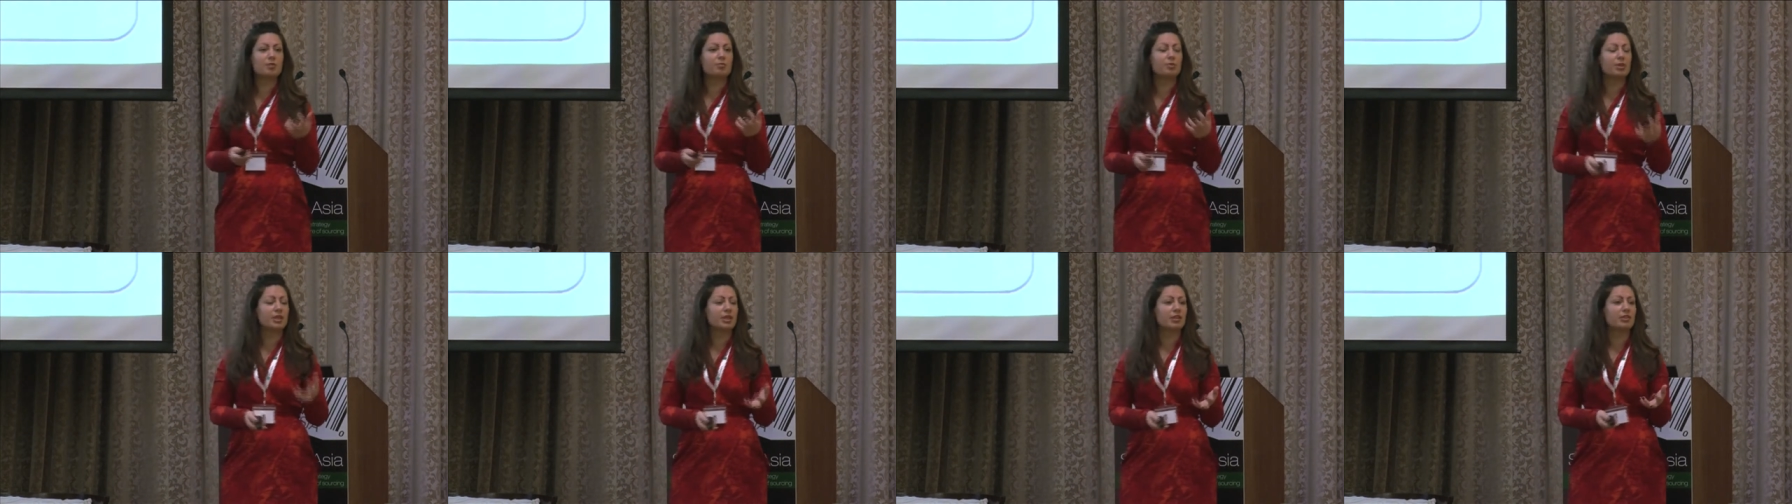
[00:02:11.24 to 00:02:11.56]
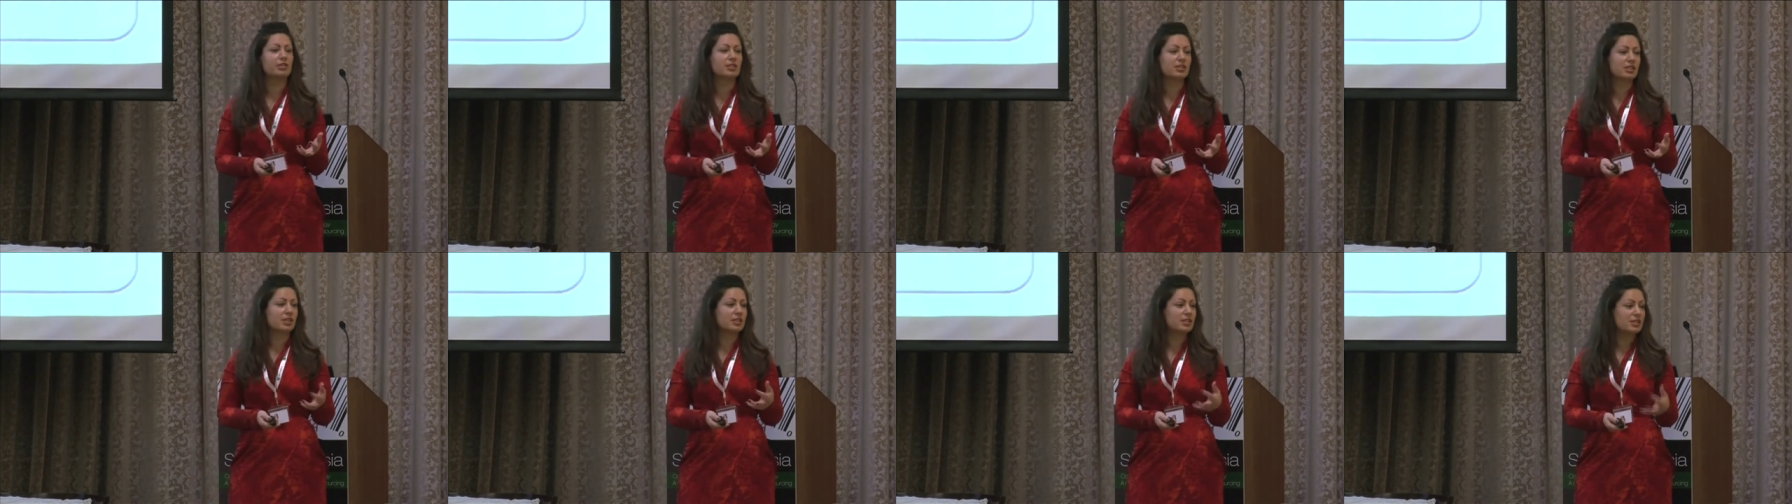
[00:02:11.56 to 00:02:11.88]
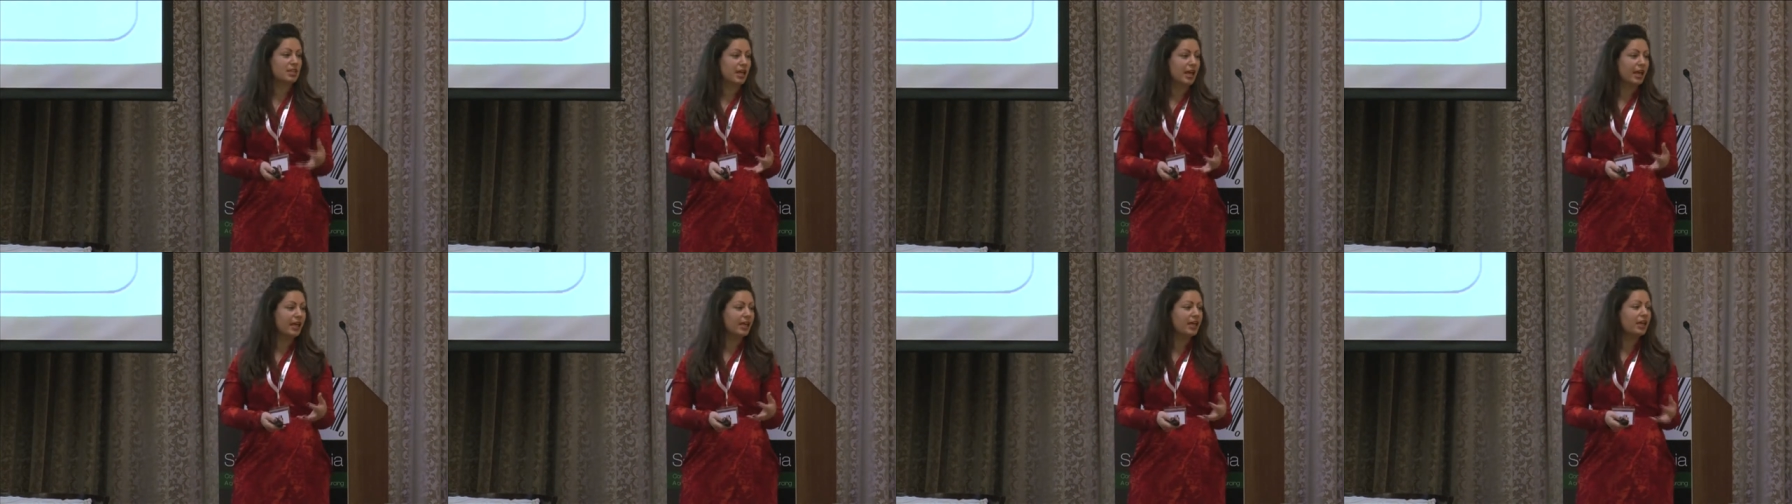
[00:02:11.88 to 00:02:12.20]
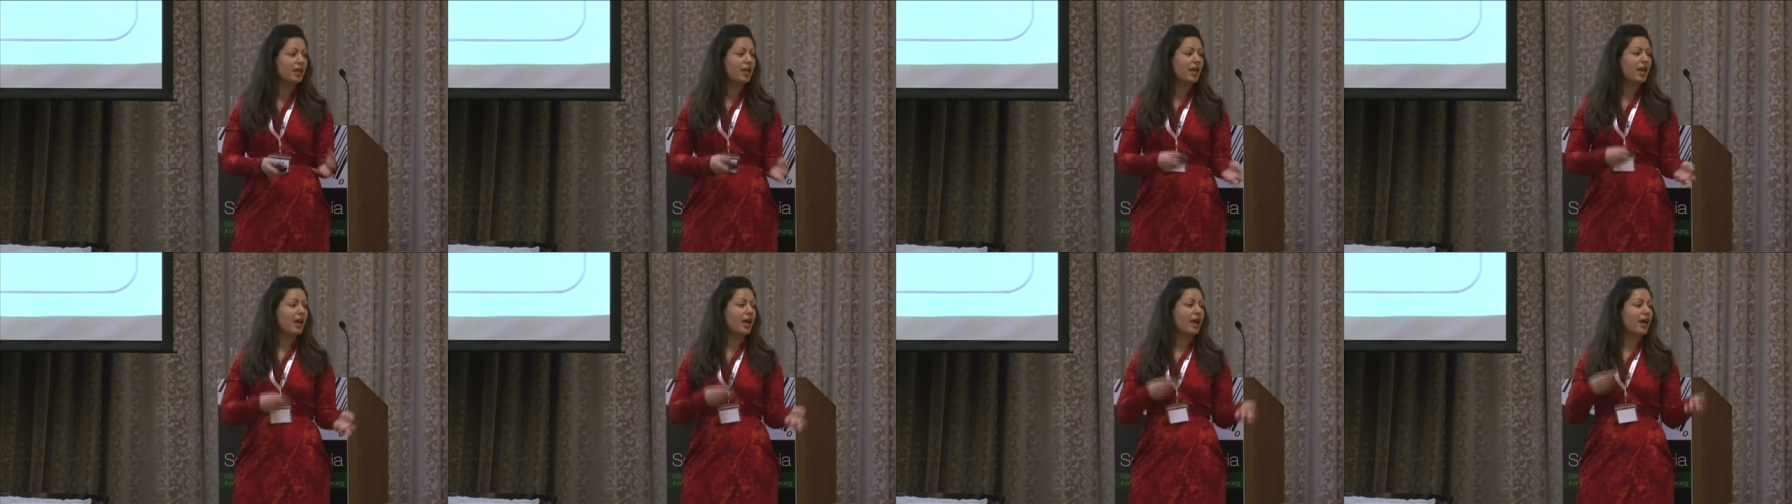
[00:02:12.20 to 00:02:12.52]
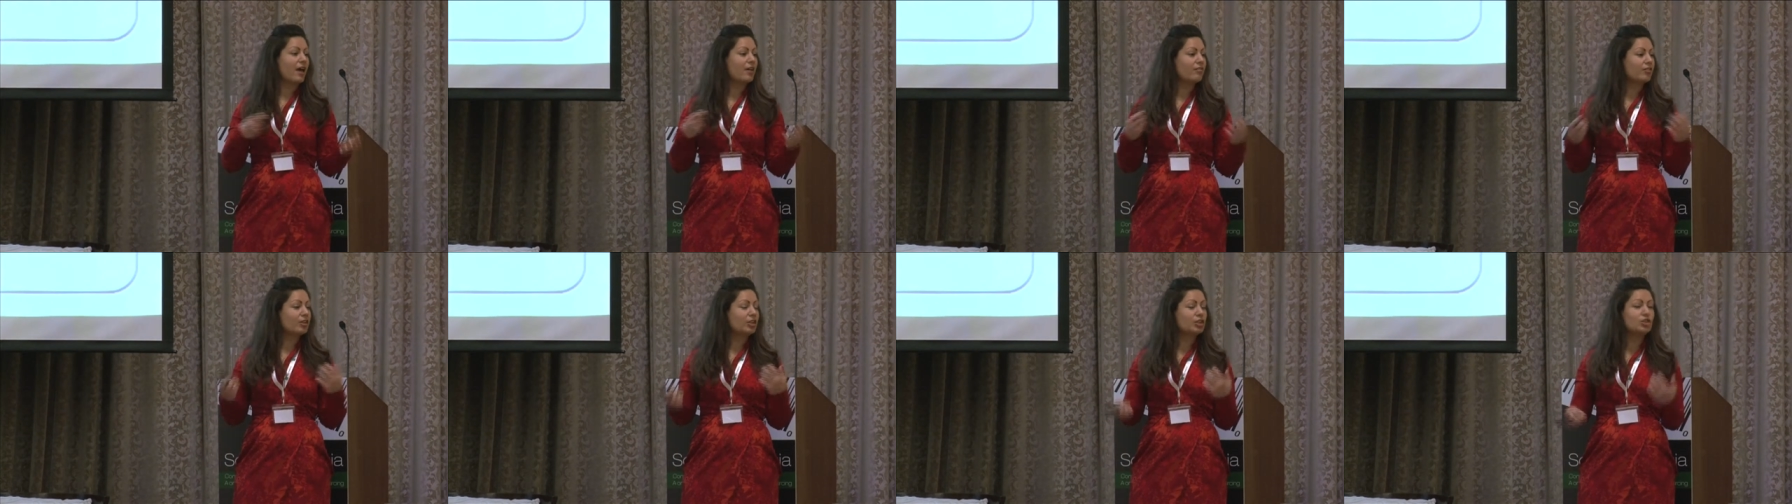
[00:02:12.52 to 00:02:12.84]
to be here today,
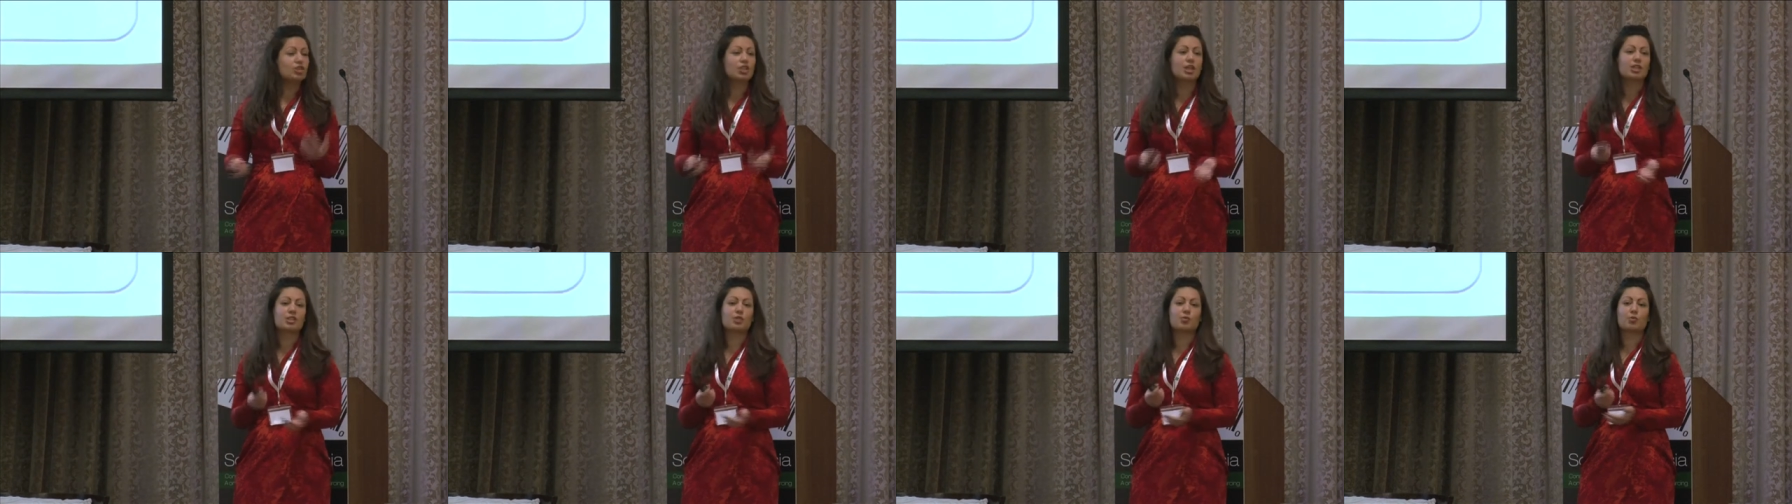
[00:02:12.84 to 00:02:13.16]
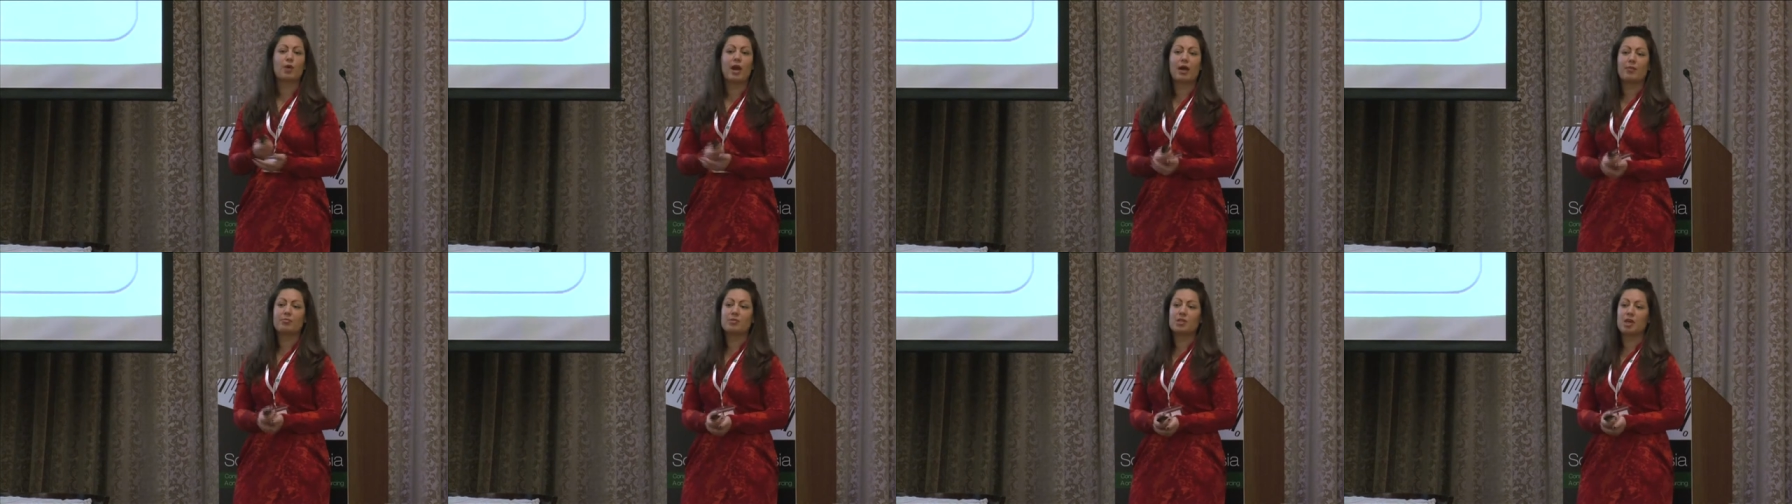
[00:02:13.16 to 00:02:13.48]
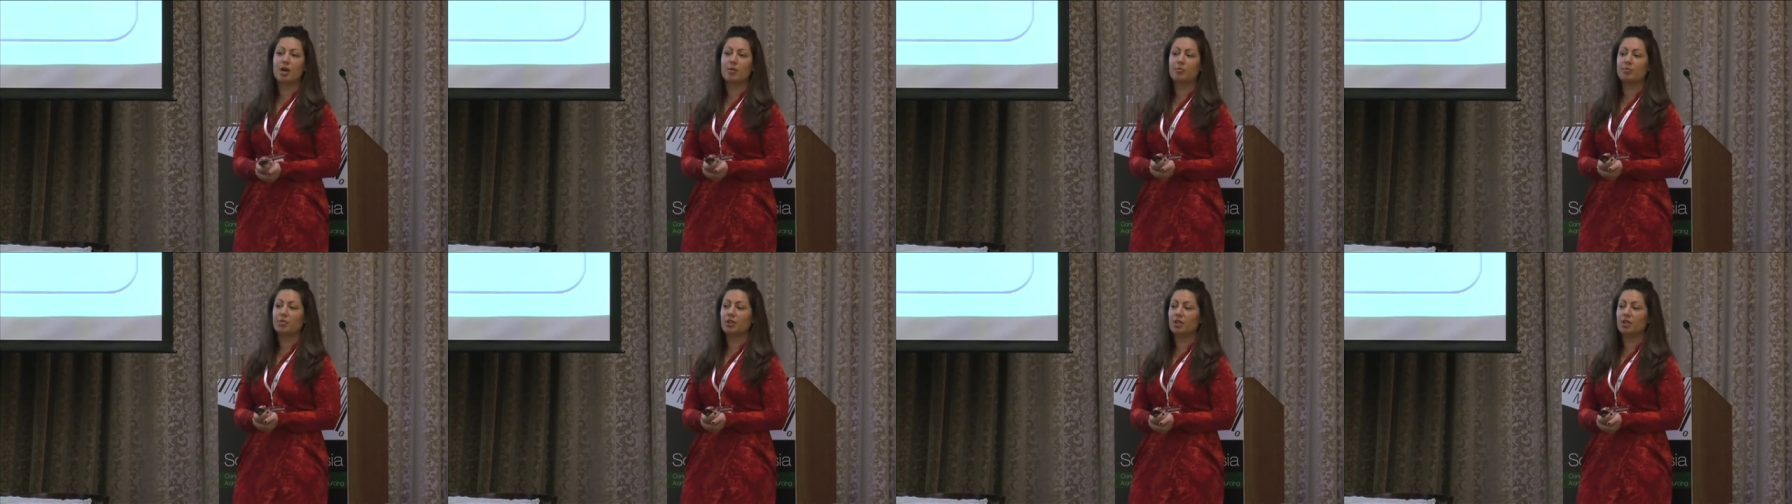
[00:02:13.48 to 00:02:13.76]
having just wrapped up